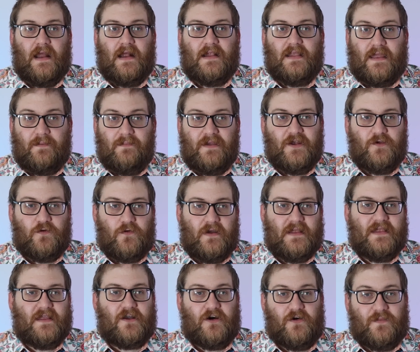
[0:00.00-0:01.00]
Let me know in
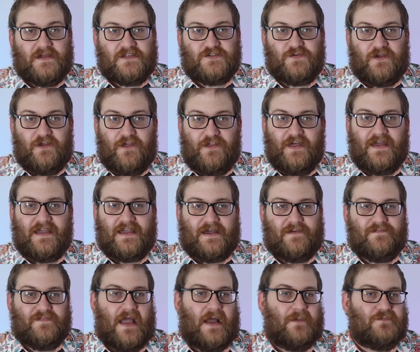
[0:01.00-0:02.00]
the comments what you think.
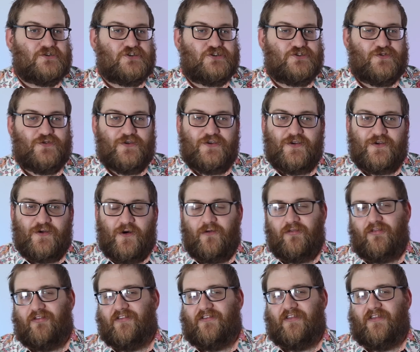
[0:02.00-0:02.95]
I'm sure you're all